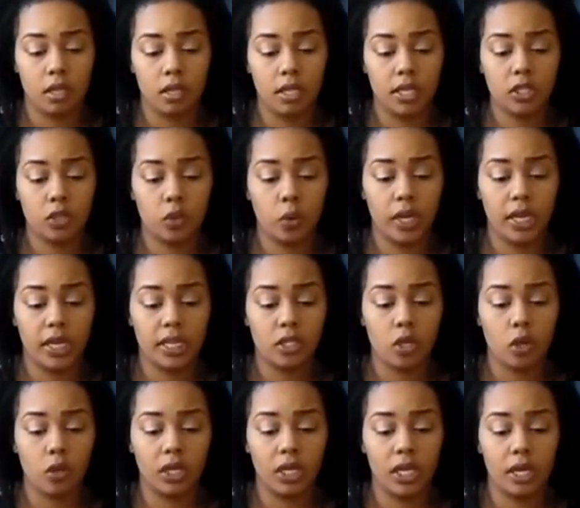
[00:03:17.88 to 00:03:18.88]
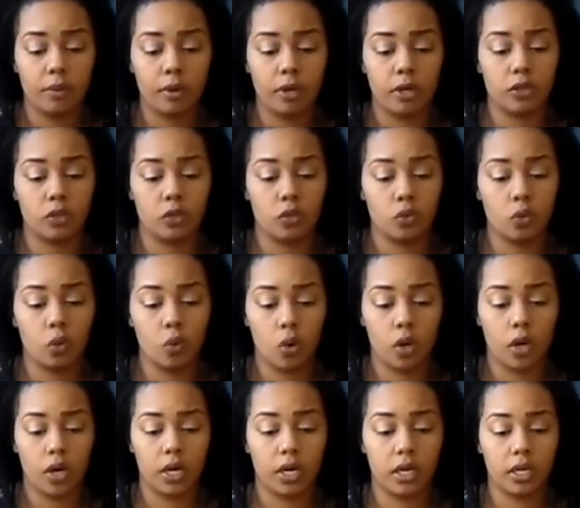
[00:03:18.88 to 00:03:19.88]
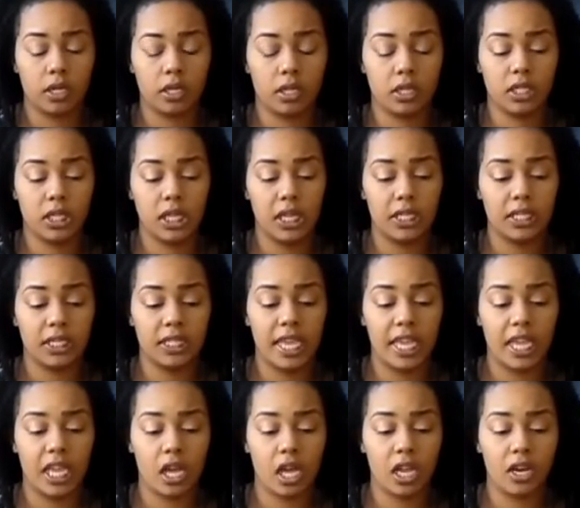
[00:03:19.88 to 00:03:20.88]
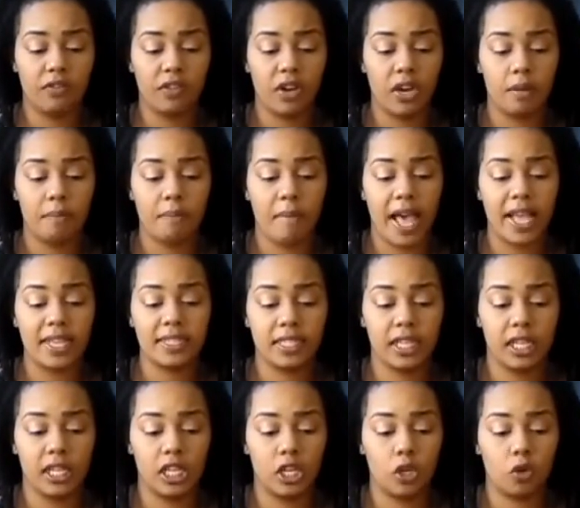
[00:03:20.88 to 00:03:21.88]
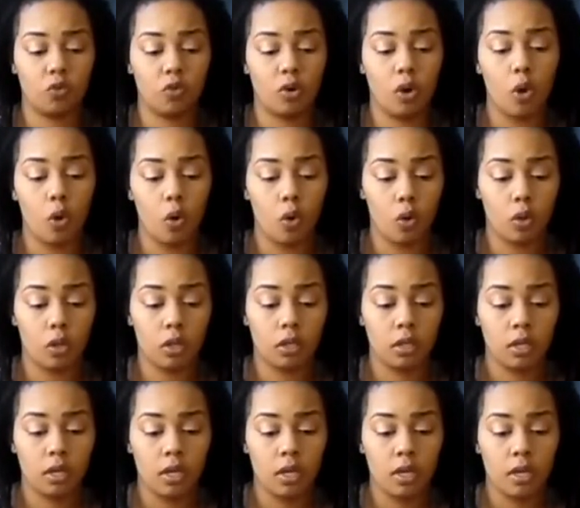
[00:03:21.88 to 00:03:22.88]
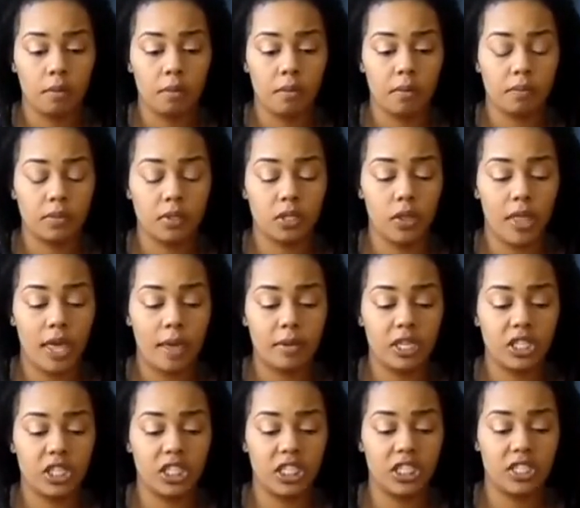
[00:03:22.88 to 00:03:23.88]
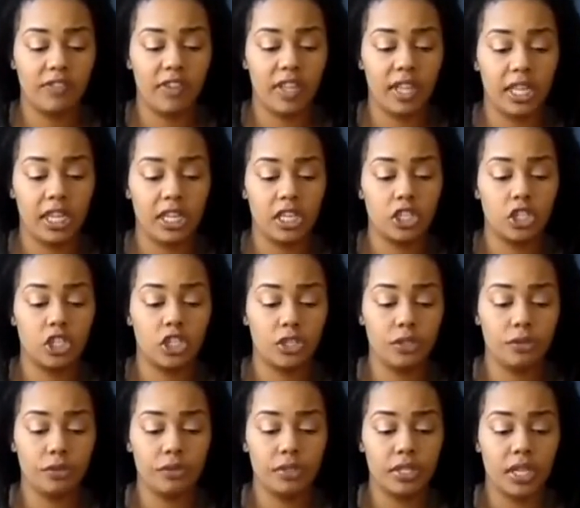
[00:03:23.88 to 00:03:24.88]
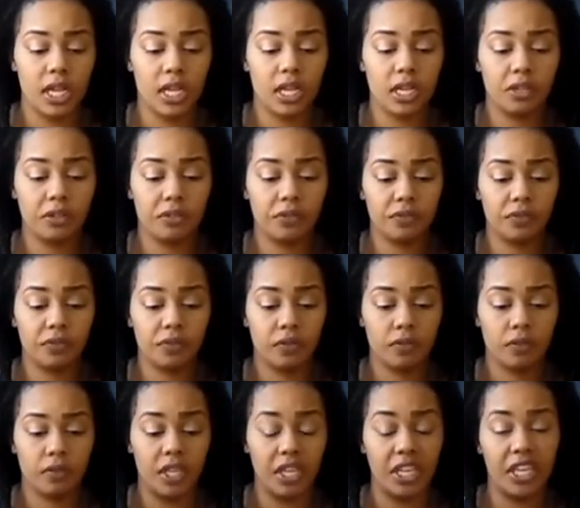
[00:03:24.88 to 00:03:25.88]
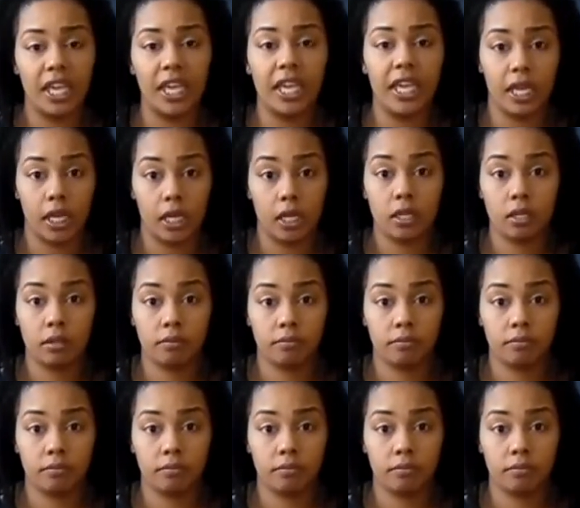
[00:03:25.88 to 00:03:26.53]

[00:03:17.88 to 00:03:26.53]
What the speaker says: This queen is holding up her sword. She is taking on a very masculine role. So that means she's filling the shoes of the king.